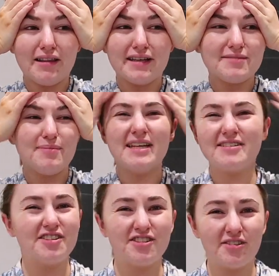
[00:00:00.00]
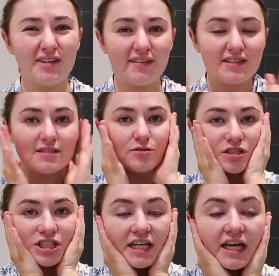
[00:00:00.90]
I think it's mainly because I just don't really have any
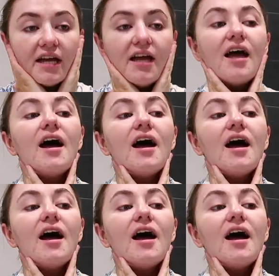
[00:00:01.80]
storage in here.